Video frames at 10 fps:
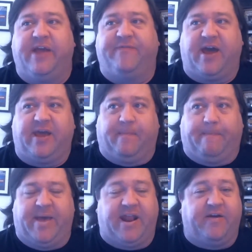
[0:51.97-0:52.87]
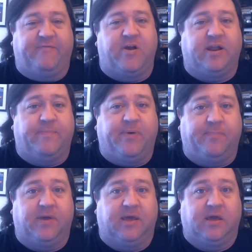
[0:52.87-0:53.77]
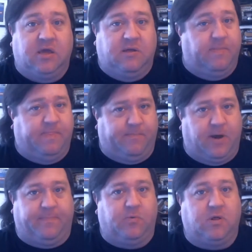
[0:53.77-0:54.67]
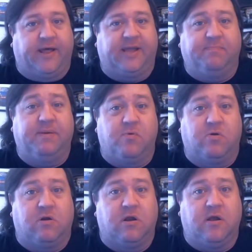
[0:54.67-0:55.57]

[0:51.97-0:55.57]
If I pet a friendly puppy, the puppy will like me more.